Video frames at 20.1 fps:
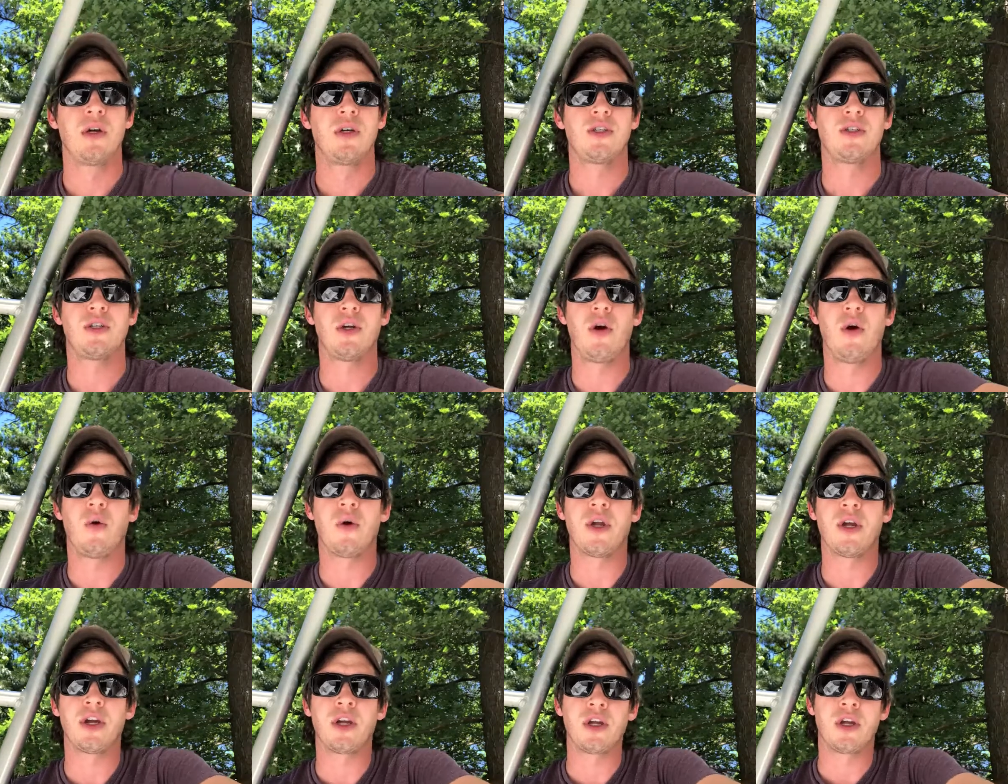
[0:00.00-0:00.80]
So
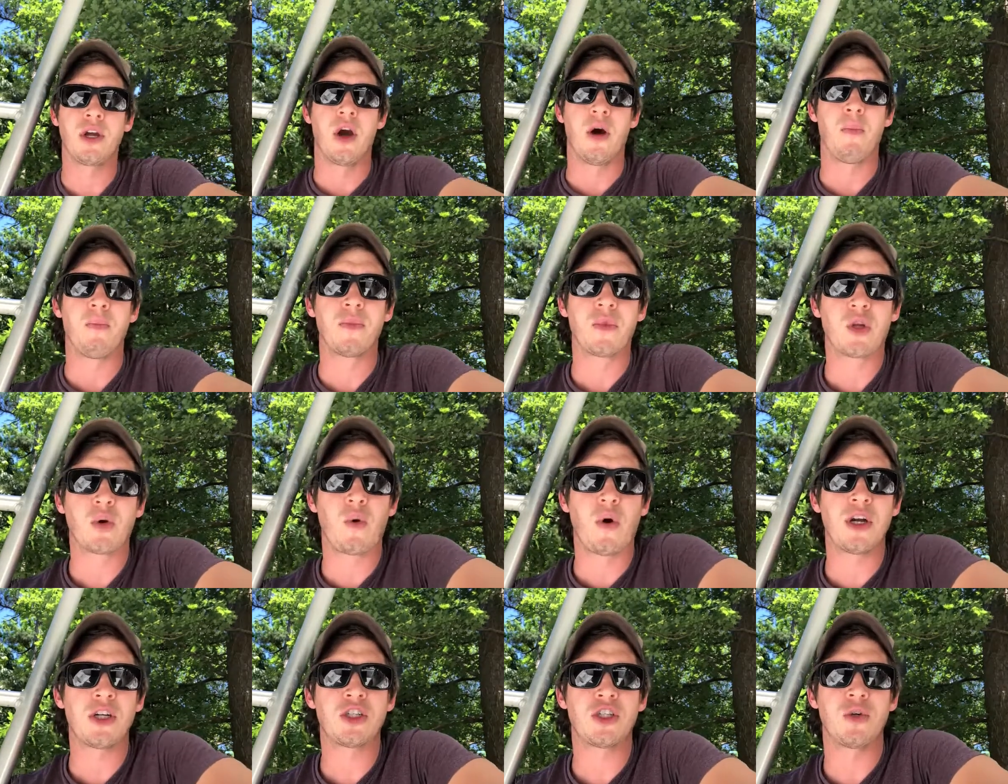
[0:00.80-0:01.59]
here you go.
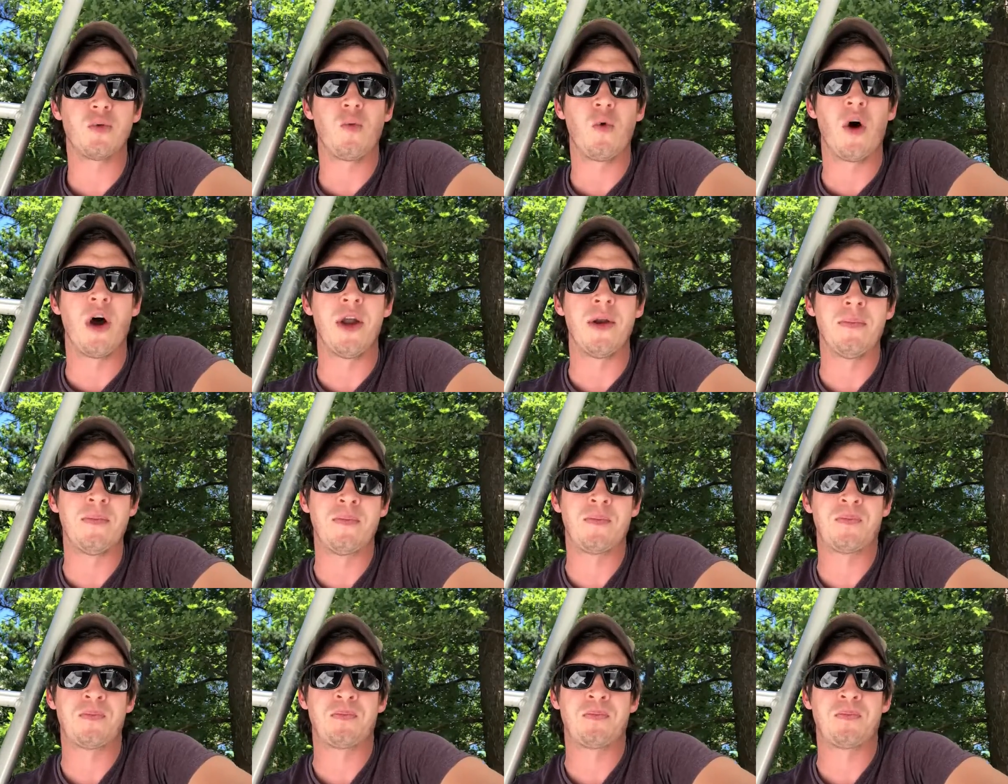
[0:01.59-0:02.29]
Question one.